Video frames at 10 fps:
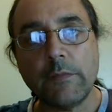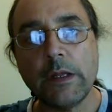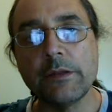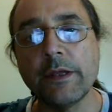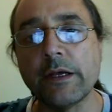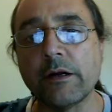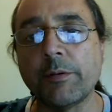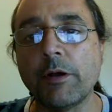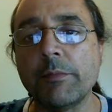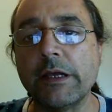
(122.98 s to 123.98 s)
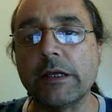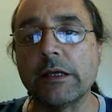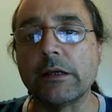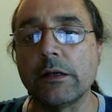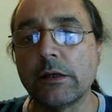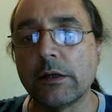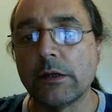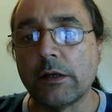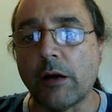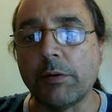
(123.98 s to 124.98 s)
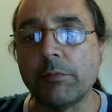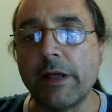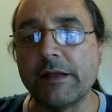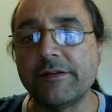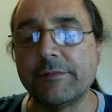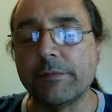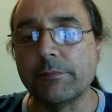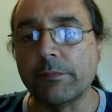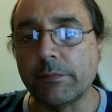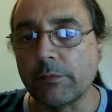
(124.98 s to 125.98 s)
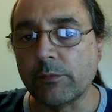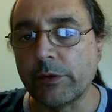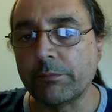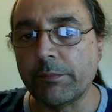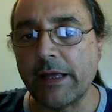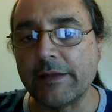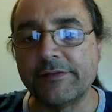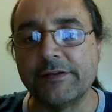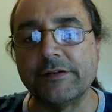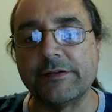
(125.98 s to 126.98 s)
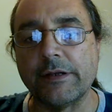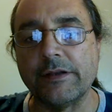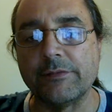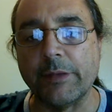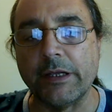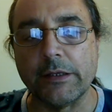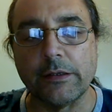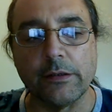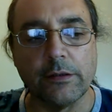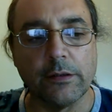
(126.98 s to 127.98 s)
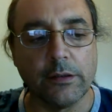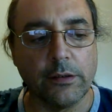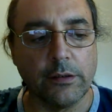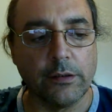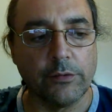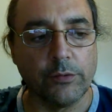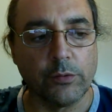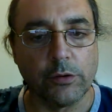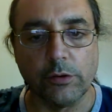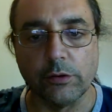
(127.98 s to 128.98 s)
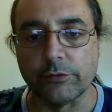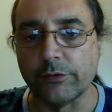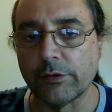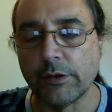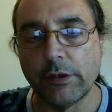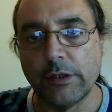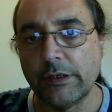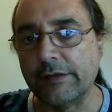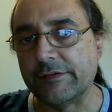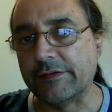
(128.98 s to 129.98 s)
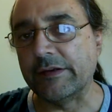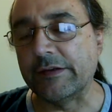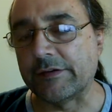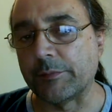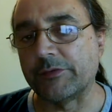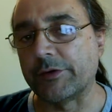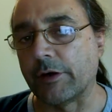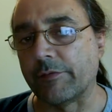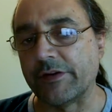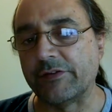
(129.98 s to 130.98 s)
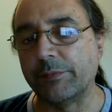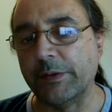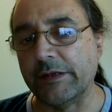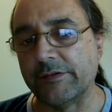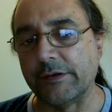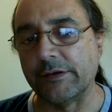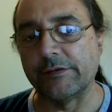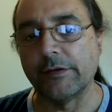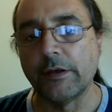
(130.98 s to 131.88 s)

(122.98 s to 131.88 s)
that when man sees that he's making the world, he sees himself, his species,